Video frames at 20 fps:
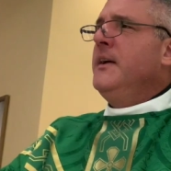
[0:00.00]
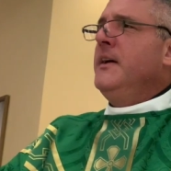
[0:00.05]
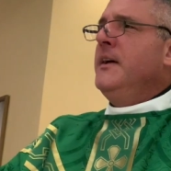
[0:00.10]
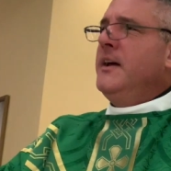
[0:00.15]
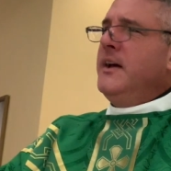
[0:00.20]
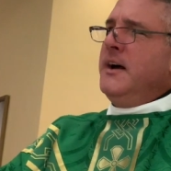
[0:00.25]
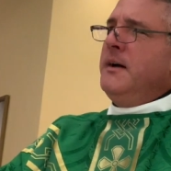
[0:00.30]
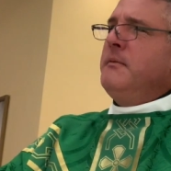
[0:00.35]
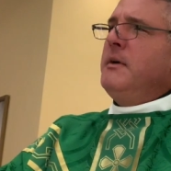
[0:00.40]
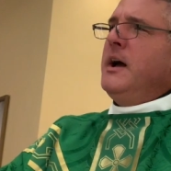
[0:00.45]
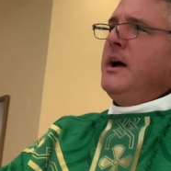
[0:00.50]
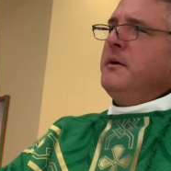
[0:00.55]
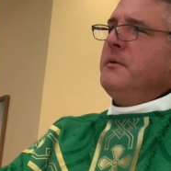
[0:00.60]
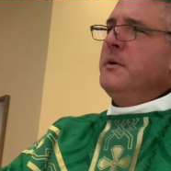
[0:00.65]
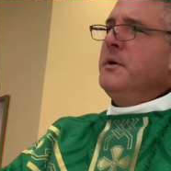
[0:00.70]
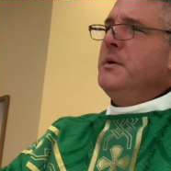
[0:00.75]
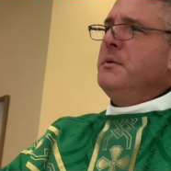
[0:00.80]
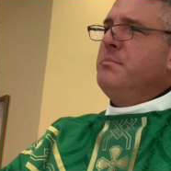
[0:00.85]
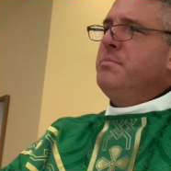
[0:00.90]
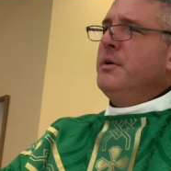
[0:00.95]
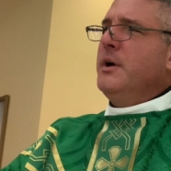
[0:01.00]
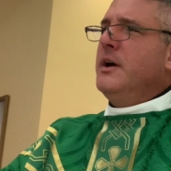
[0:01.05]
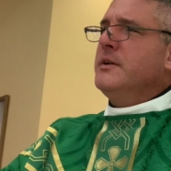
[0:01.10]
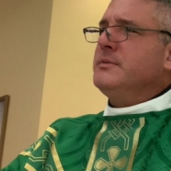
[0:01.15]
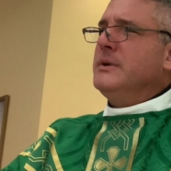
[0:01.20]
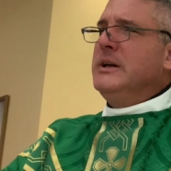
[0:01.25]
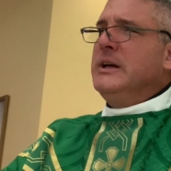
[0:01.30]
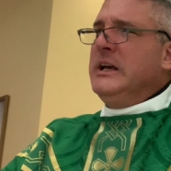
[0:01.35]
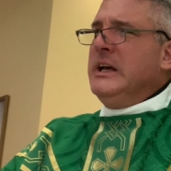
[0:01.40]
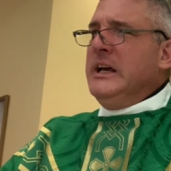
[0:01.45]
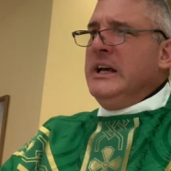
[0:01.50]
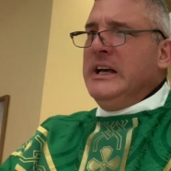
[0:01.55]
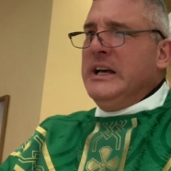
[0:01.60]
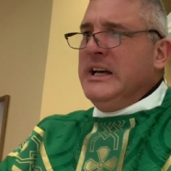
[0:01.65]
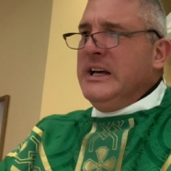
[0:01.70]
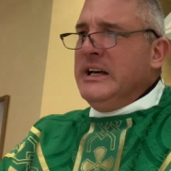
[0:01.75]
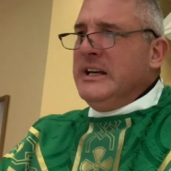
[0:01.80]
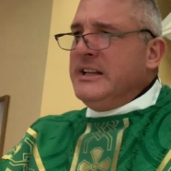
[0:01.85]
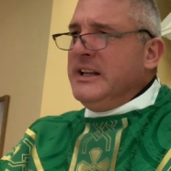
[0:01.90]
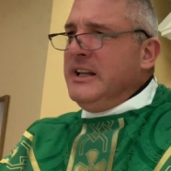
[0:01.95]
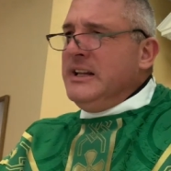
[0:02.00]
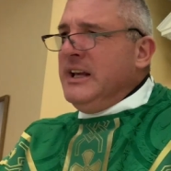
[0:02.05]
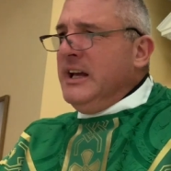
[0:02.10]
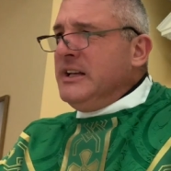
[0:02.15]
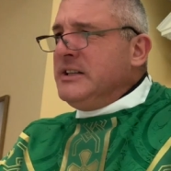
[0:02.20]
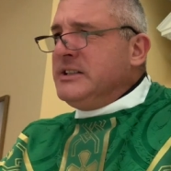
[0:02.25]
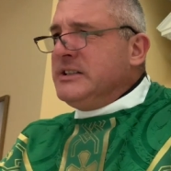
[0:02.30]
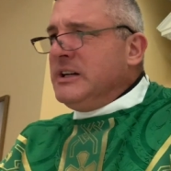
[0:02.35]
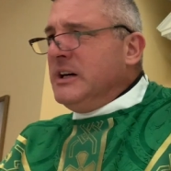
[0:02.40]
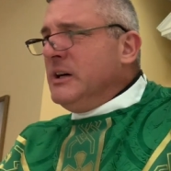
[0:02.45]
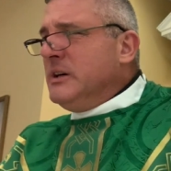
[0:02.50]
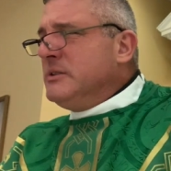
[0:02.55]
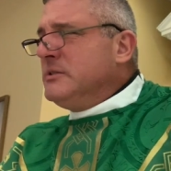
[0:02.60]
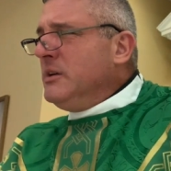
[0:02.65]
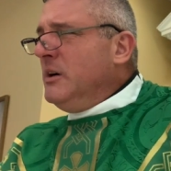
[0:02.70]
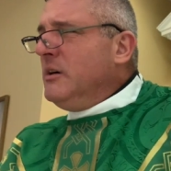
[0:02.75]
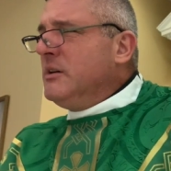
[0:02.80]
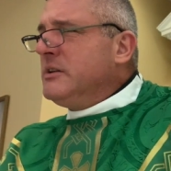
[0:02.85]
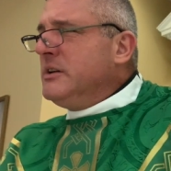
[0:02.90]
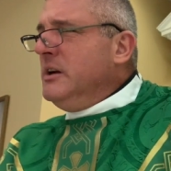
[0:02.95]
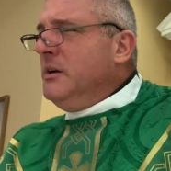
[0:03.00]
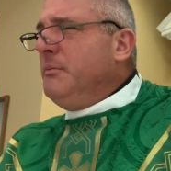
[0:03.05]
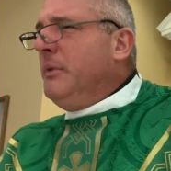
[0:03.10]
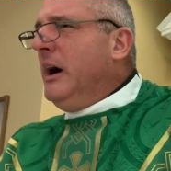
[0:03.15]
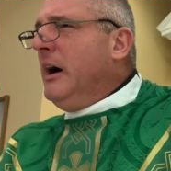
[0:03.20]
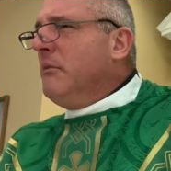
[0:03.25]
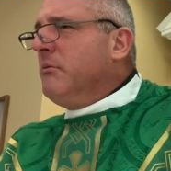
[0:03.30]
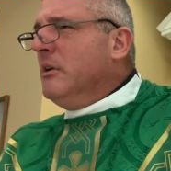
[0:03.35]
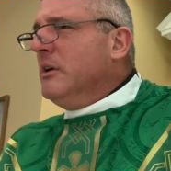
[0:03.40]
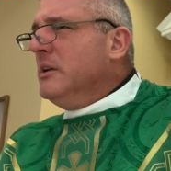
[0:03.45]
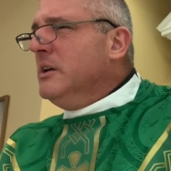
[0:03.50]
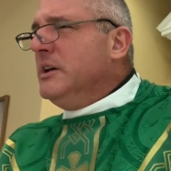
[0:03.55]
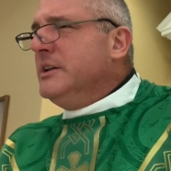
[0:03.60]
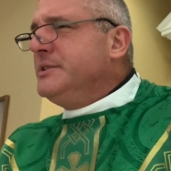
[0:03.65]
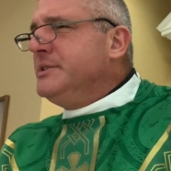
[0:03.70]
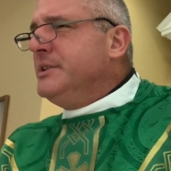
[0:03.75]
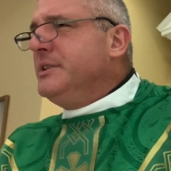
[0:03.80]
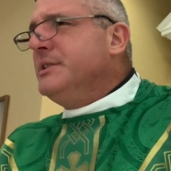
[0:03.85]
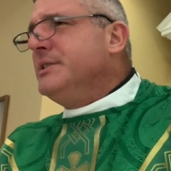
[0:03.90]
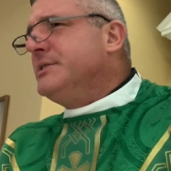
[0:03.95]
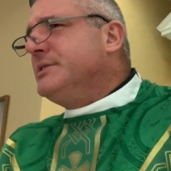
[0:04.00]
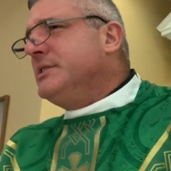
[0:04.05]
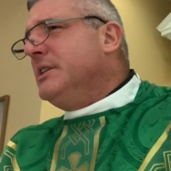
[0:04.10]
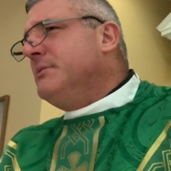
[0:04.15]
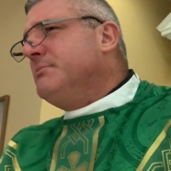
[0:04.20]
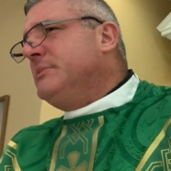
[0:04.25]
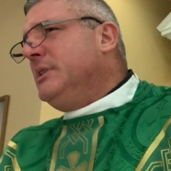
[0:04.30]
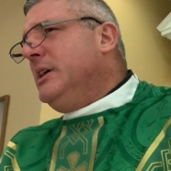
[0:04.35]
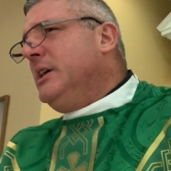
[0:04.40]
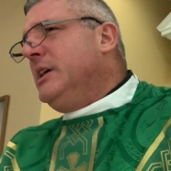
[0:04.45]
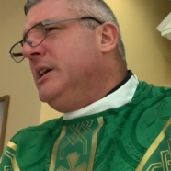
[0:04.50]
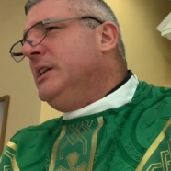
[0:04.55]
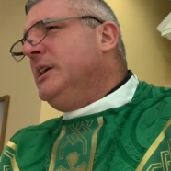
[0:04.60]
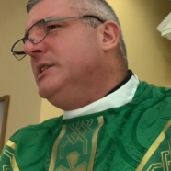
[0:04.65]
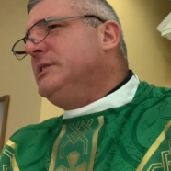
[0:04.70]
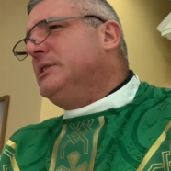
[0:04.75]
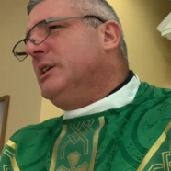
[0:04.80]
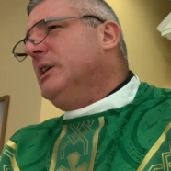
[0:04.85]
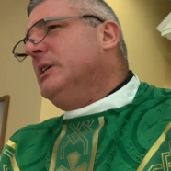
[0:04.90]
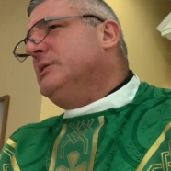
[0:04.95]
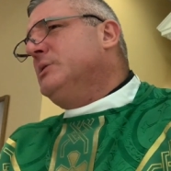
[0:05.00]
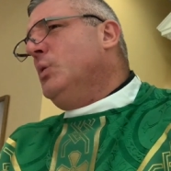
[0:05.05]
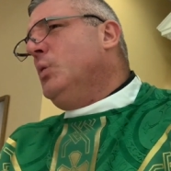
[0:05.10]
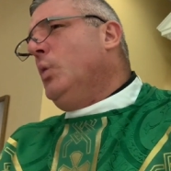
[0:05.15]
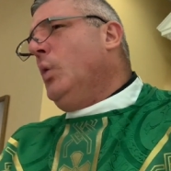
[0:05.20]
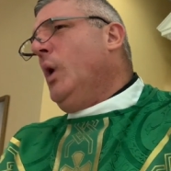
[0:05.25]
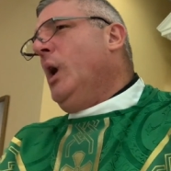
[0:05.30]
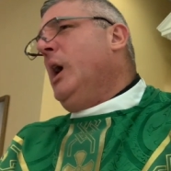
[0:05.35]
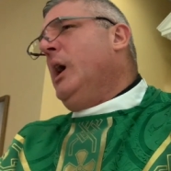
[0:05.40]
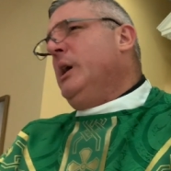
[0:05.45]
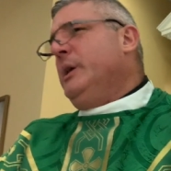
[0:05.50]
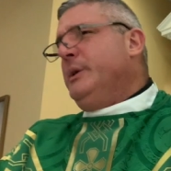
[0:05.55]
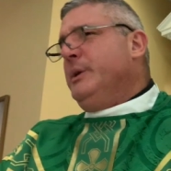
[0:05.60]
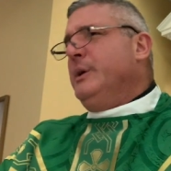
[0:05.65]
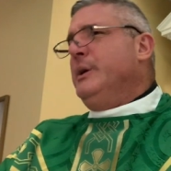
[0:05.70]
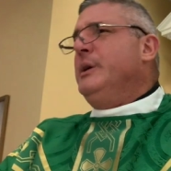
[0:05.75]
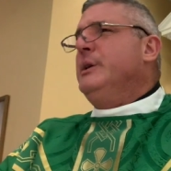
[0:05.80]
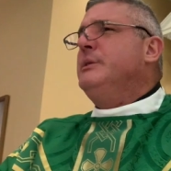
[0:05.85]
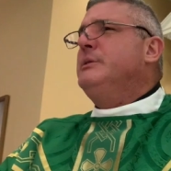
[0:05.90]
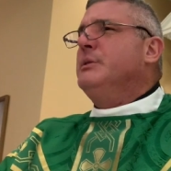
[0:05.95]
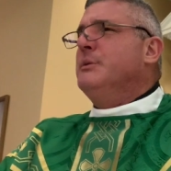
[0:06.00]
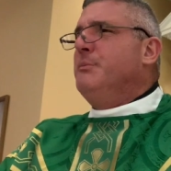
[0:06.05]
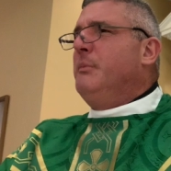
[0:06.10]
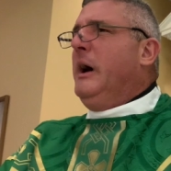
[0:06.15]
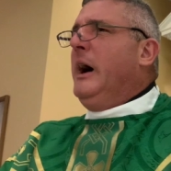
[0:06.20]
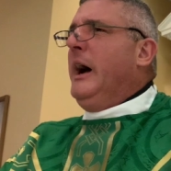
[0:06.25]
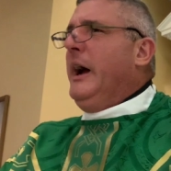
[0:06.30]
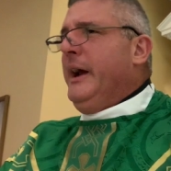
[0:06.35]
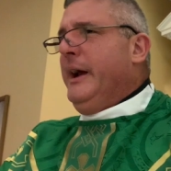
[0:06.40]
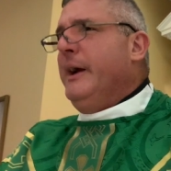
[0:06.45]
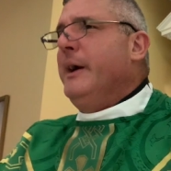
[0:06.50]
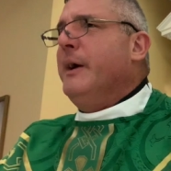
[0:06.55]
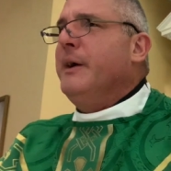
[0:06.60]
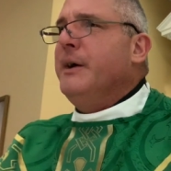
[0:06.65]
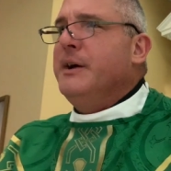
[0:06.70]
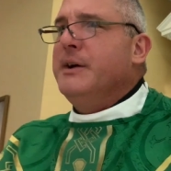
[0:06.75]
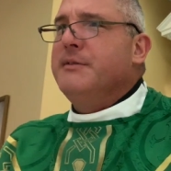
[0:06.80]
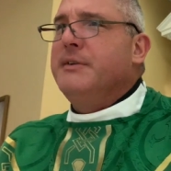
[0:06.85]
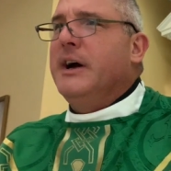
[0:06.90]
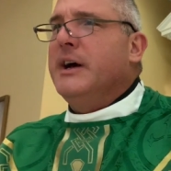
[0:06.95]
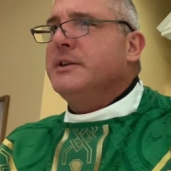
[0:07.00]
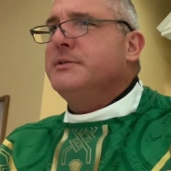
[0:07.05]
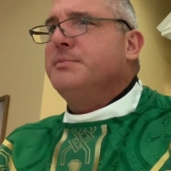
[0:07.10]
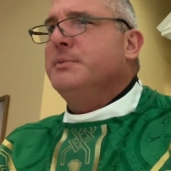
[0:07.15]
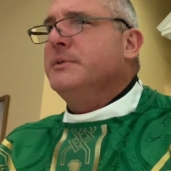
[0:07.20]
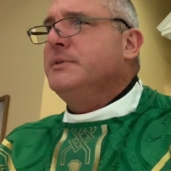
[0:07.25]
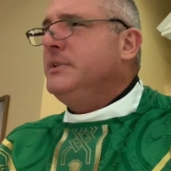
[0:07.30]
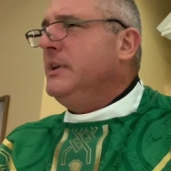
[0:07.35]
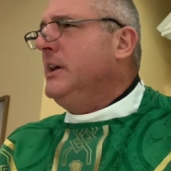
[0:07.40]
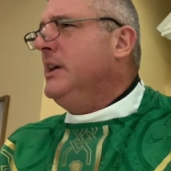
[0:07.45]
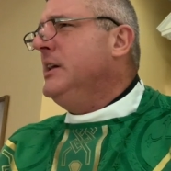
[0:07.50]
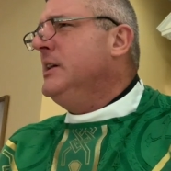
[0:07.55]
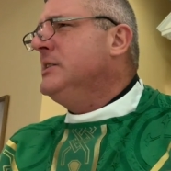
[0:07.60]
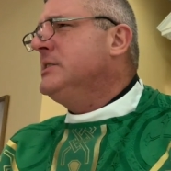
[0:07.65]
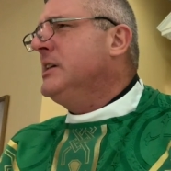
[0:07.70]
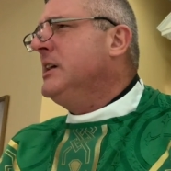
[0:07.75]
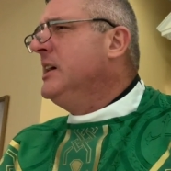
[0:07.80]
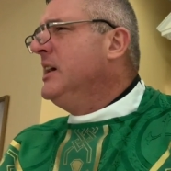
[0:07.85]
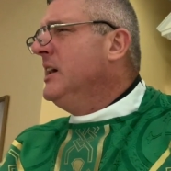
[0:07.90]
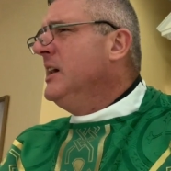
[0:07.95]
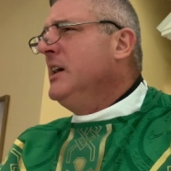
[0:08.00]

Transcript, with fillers: And I'm like real impressed. But then they start talking about religion or something, and they start to wander into my area of expertise.